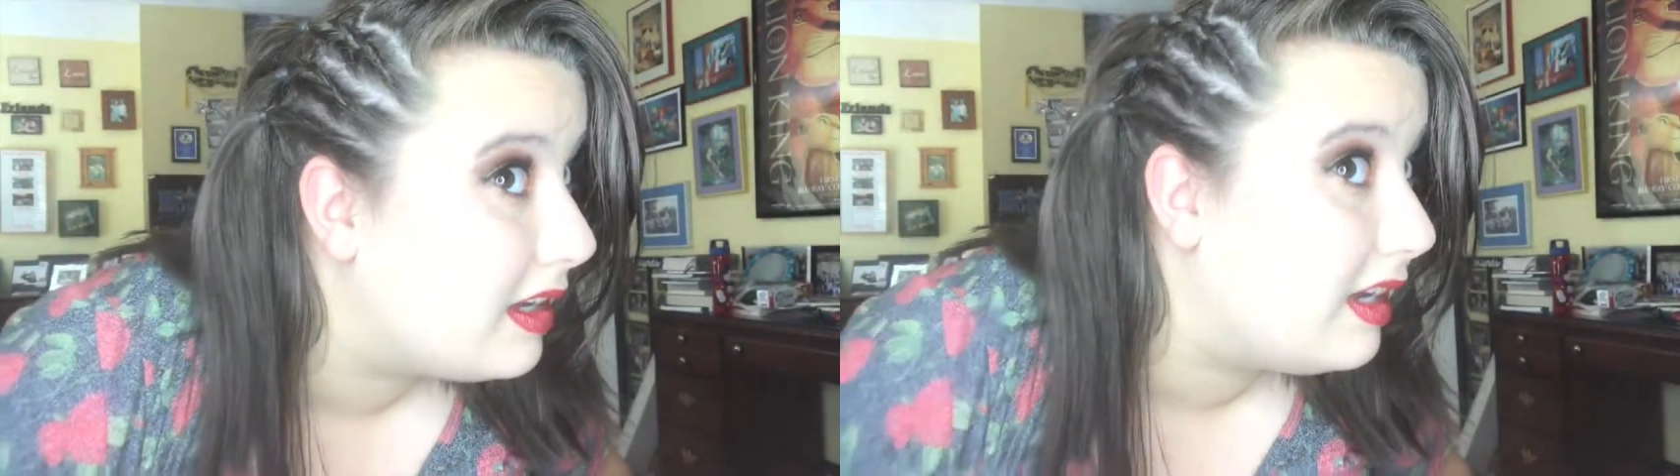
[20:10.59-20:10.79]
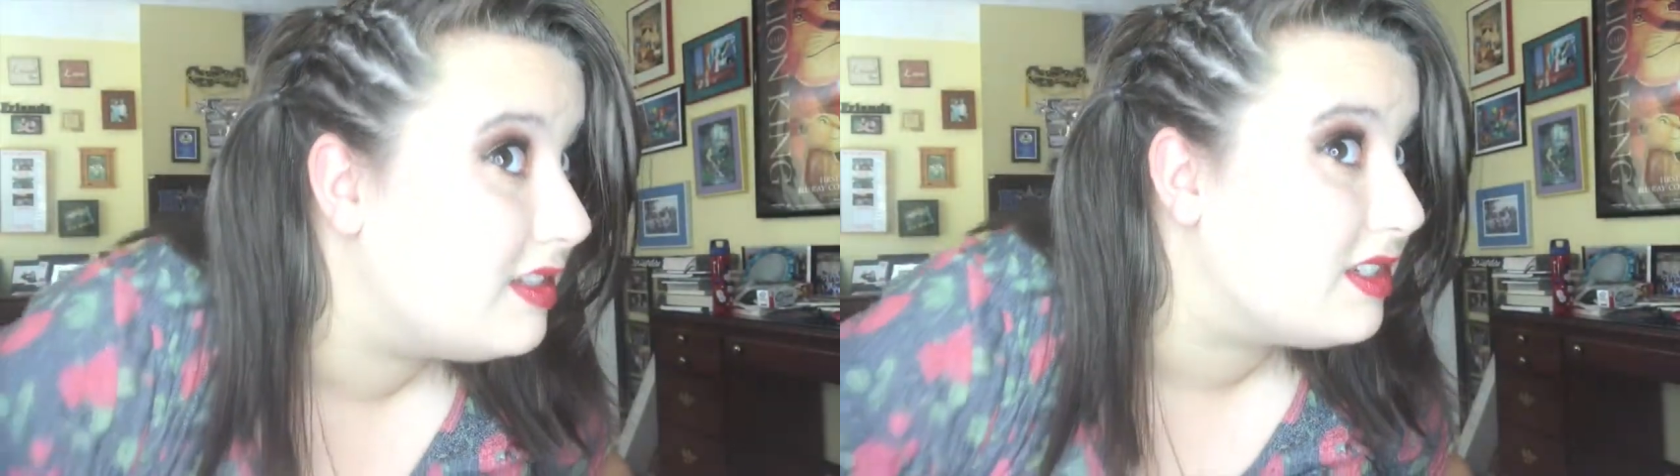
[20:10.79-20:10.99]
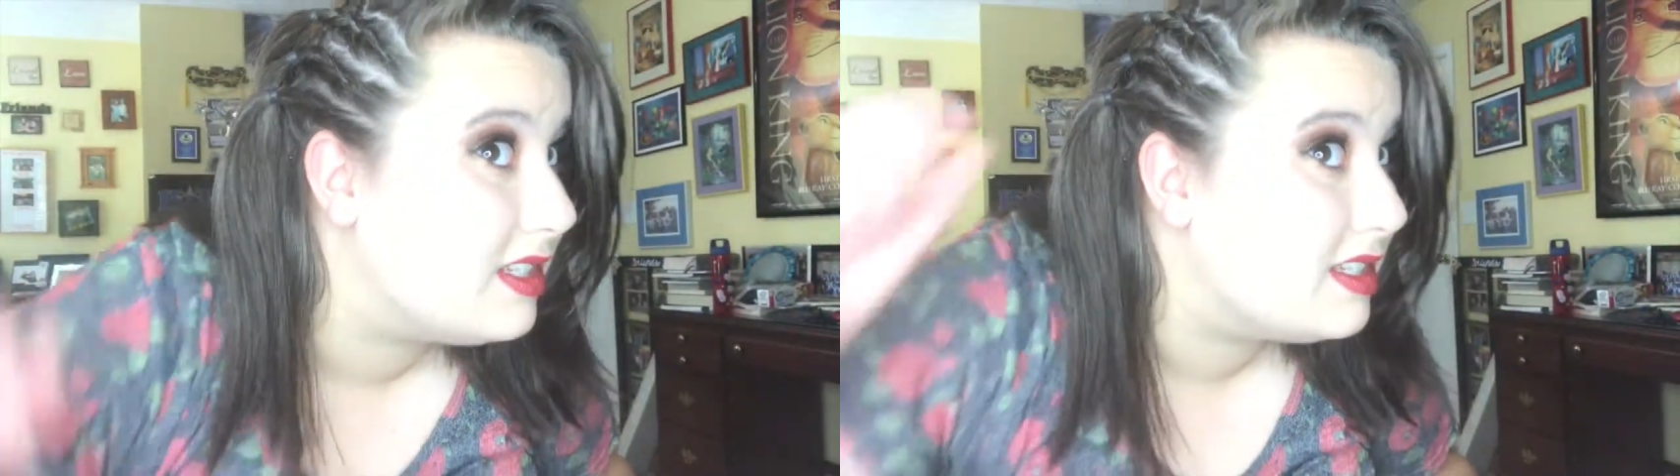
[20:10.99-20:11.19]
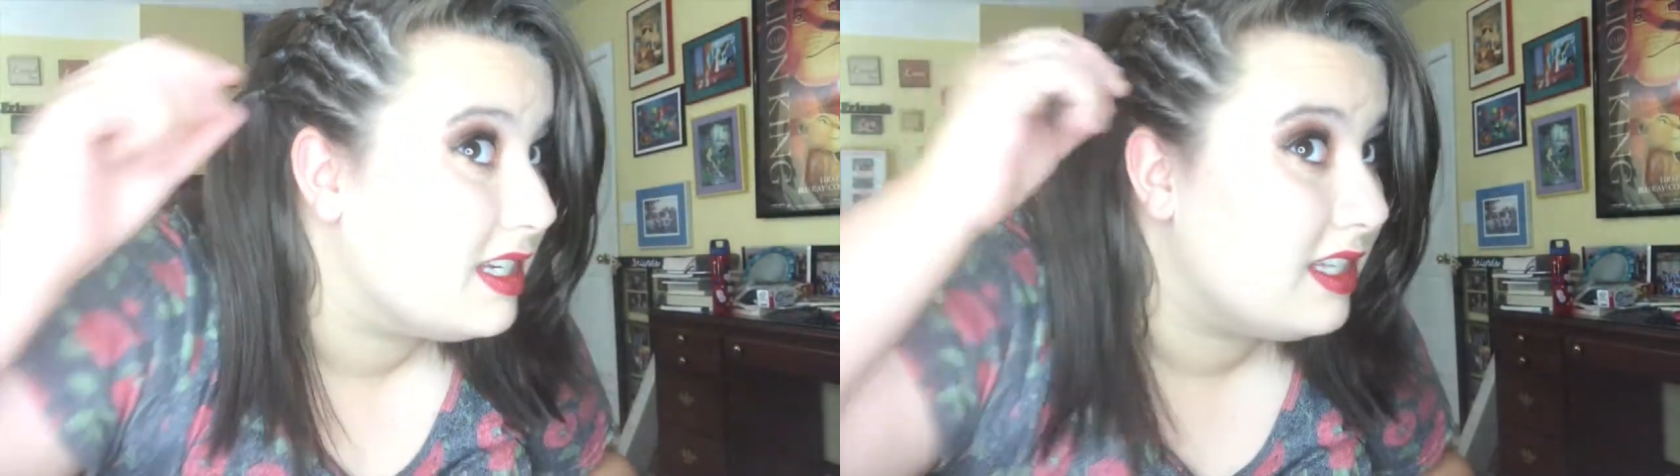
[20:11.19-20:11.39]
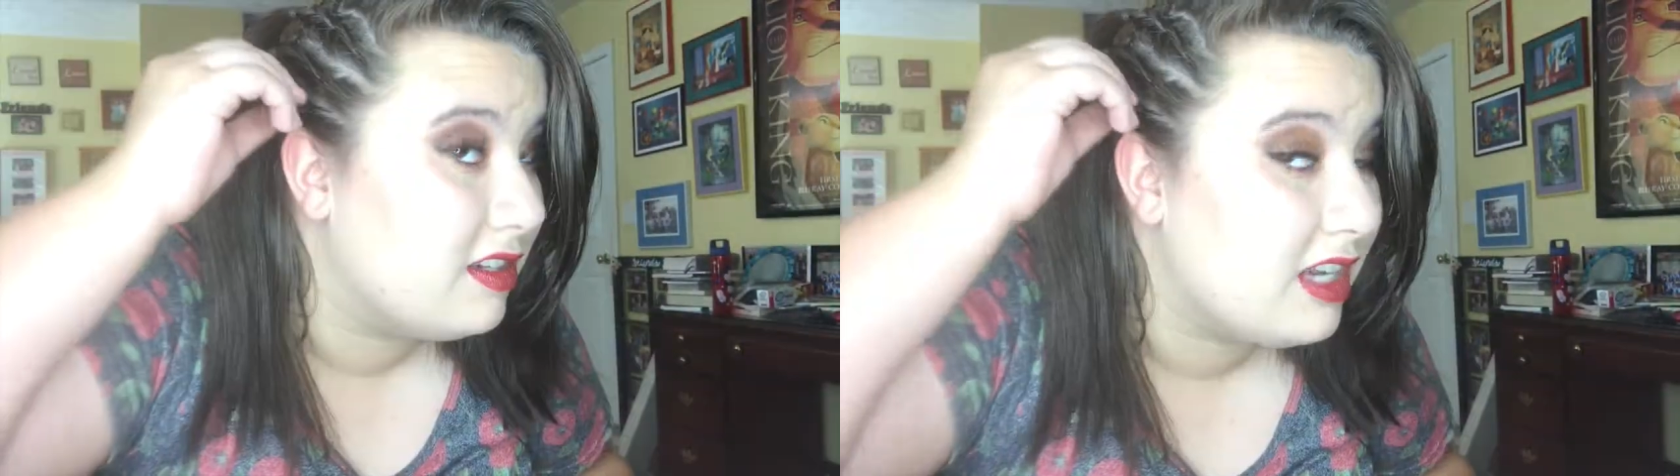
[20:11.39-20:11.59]
As you can
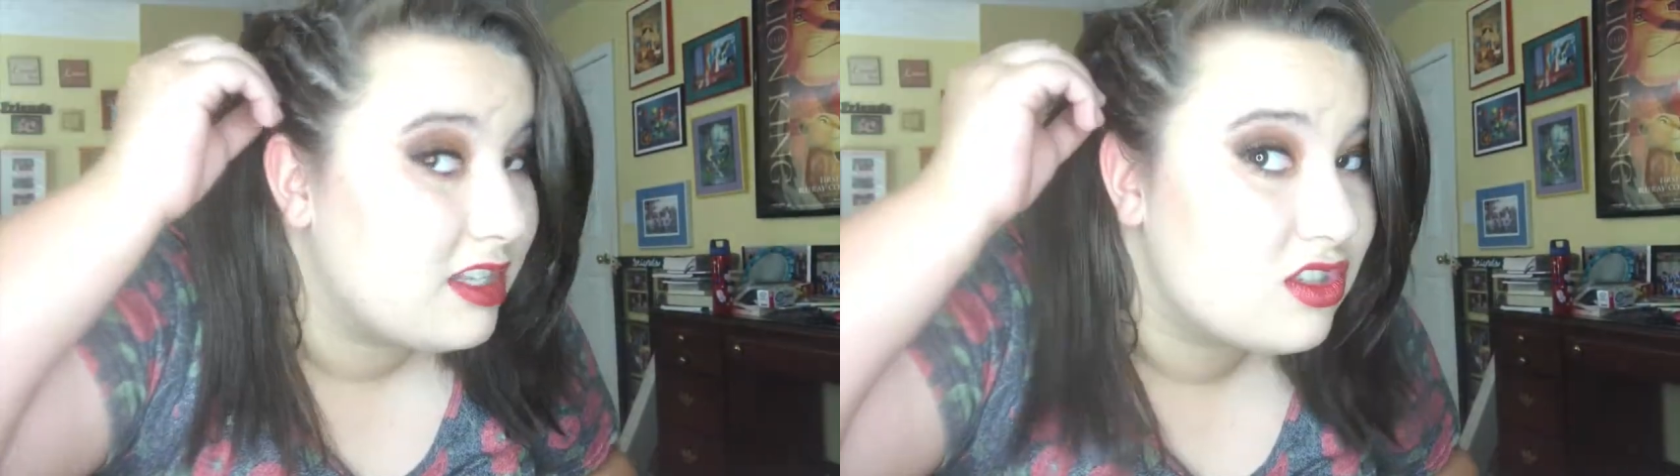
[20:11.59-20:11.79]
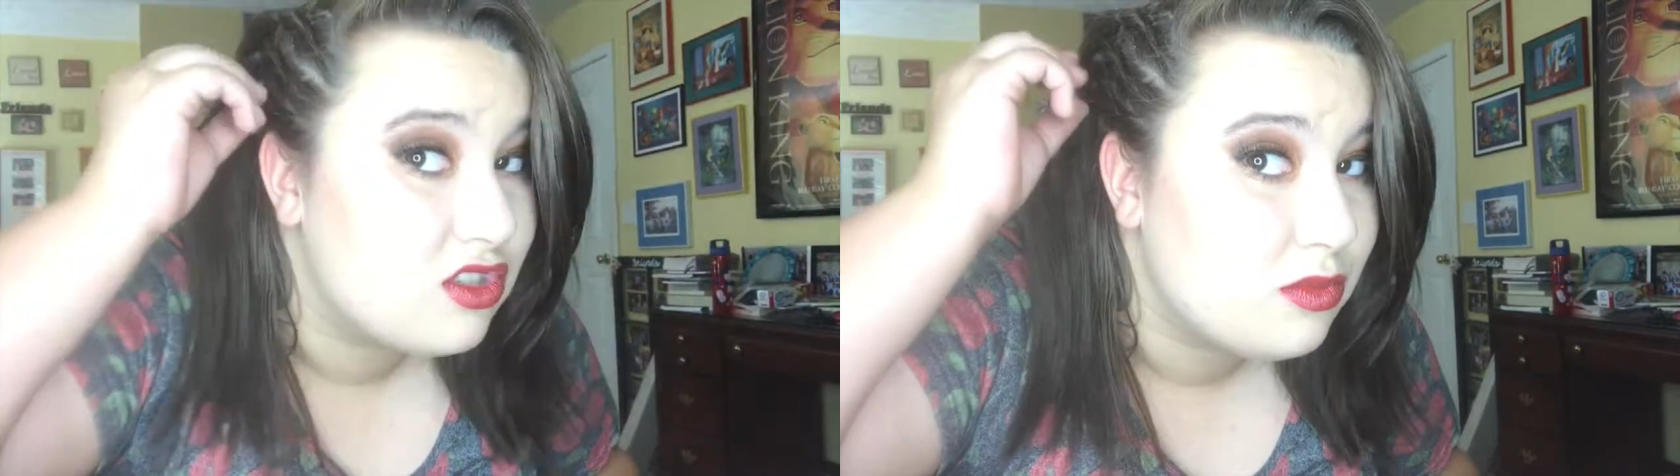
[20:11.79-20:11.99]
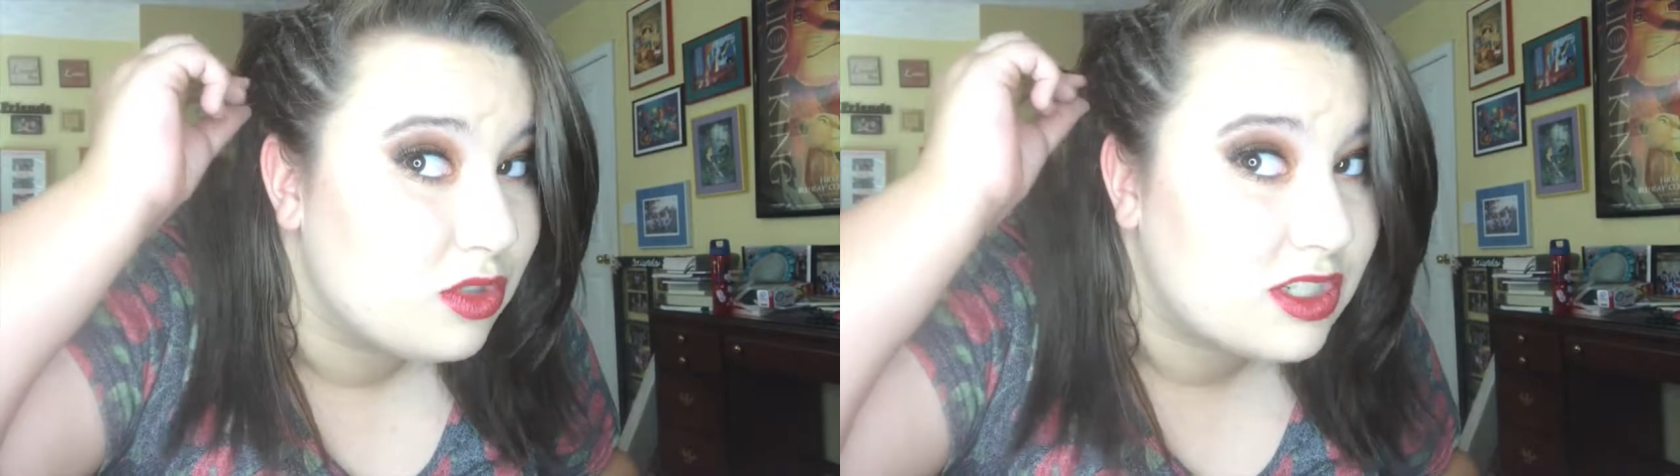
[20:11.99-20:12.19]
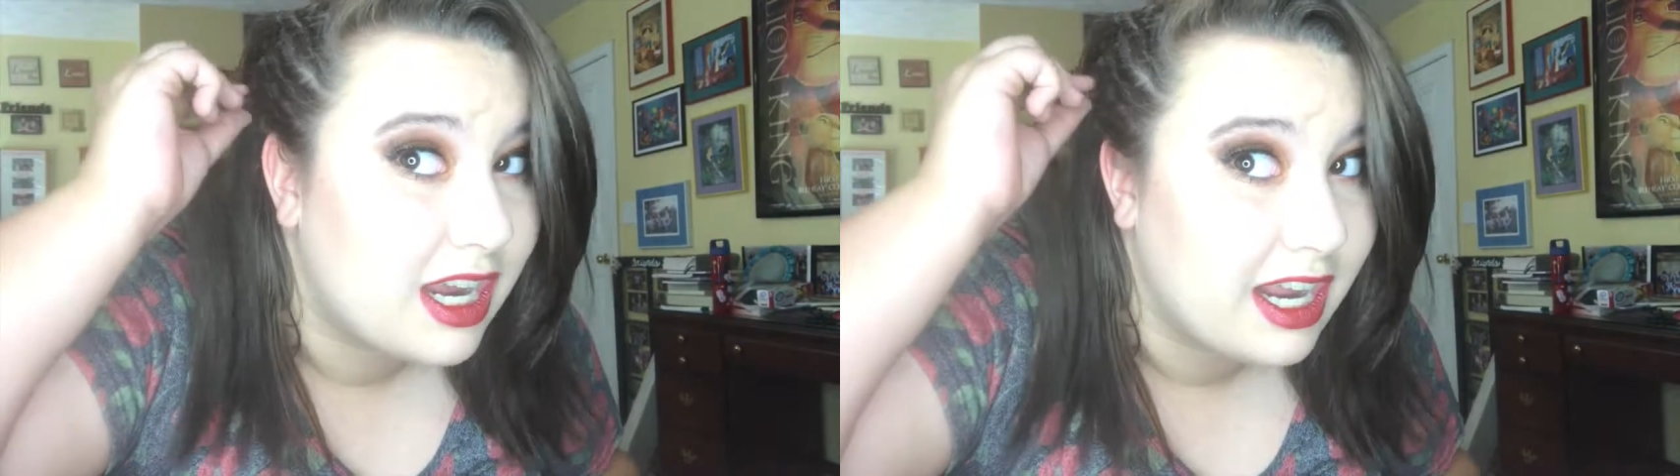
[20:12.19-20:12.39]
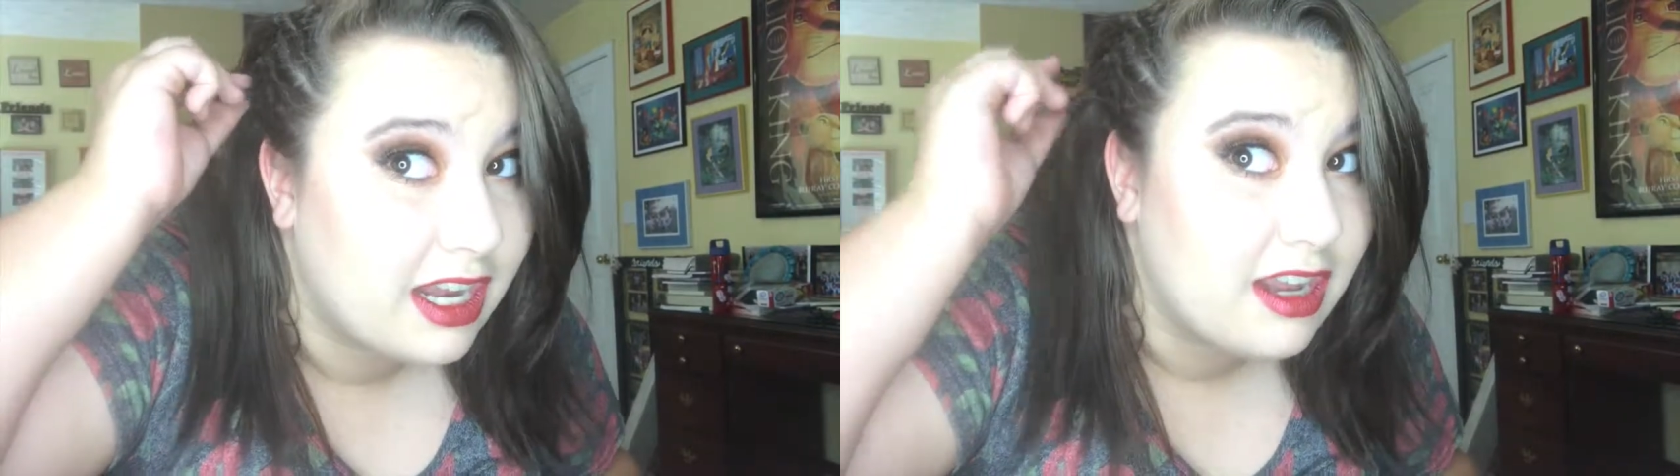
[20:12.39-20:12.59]
see, they're not super
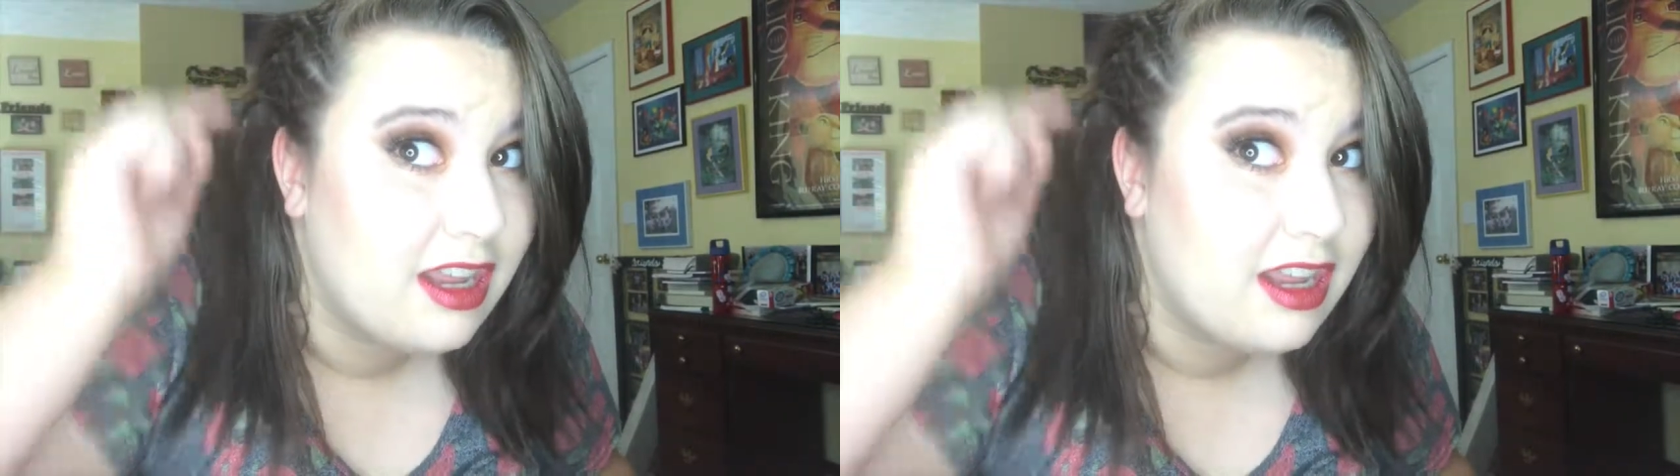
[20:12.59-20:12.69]
tight,